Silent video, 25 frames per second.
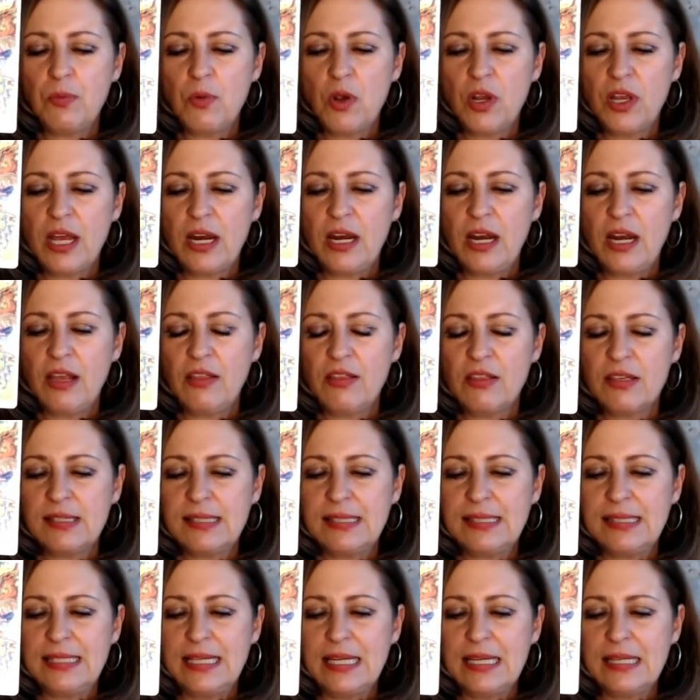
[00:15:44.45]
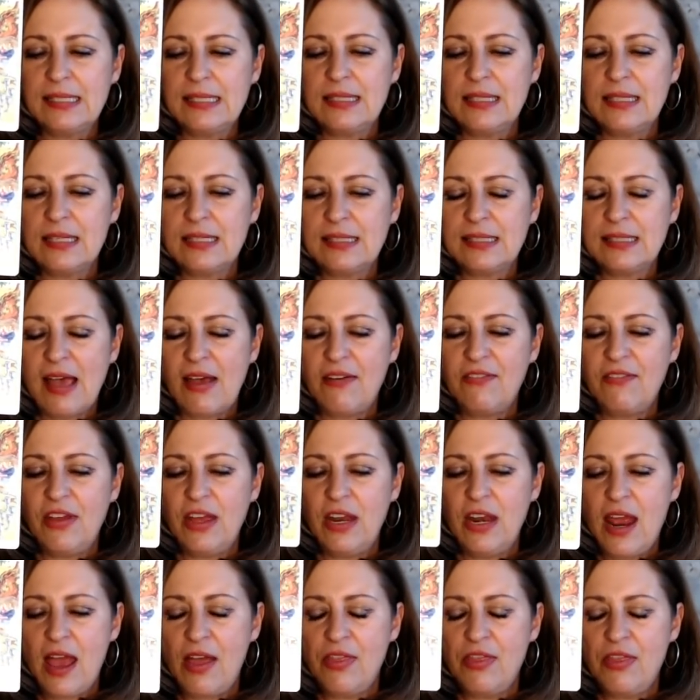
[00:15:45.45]
We're getting the six, the
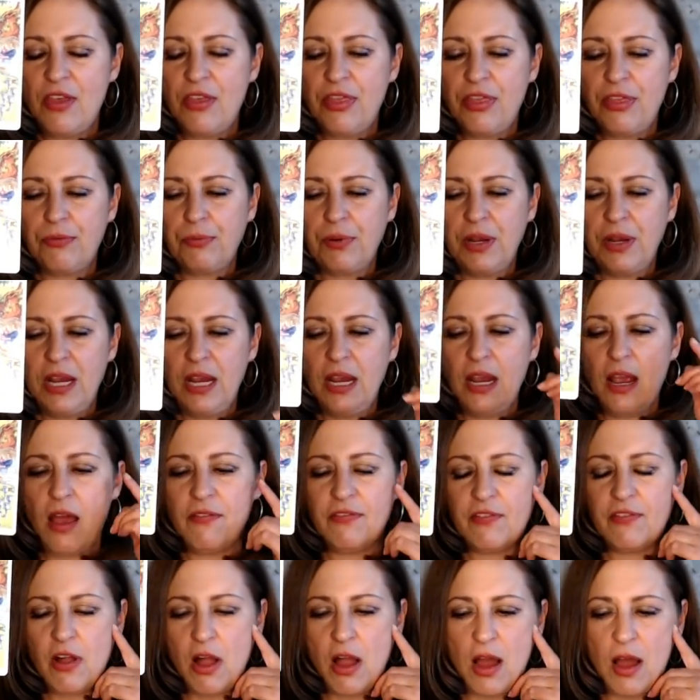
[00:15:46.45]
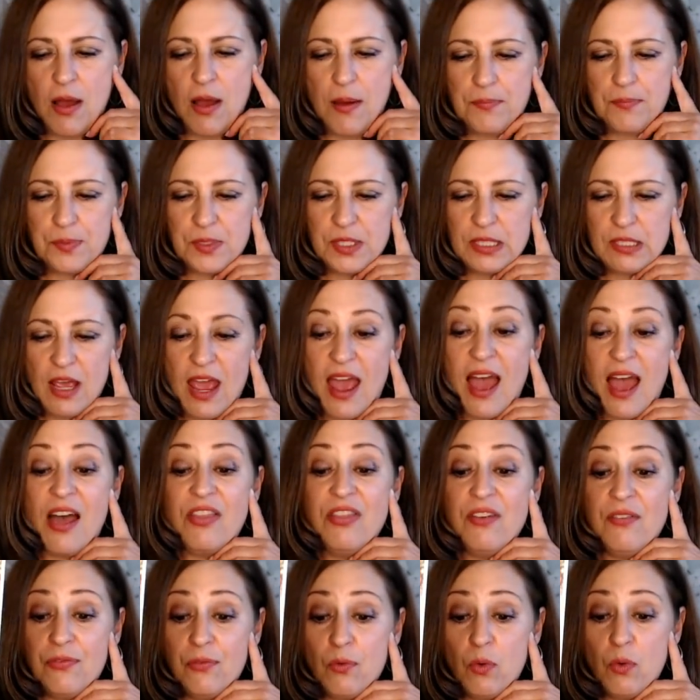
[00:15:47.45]
seven, and the three of cups,
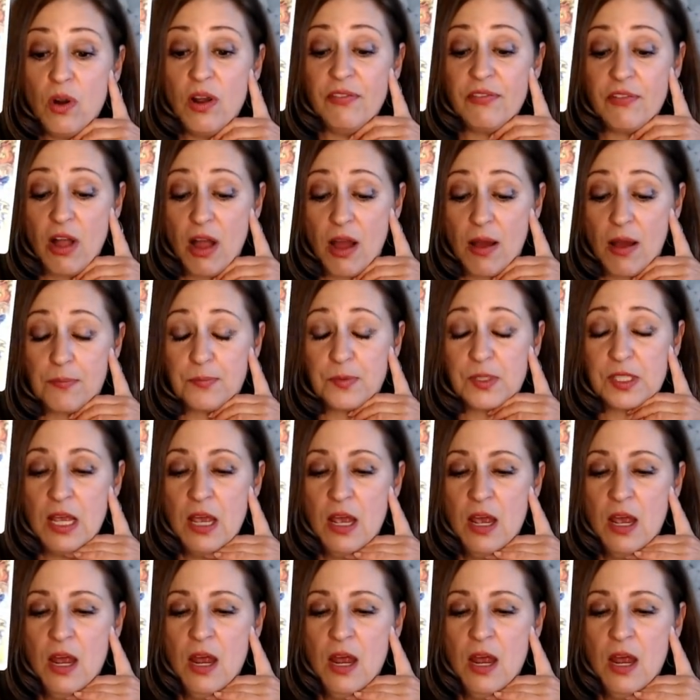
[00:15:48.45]
and the four of cups.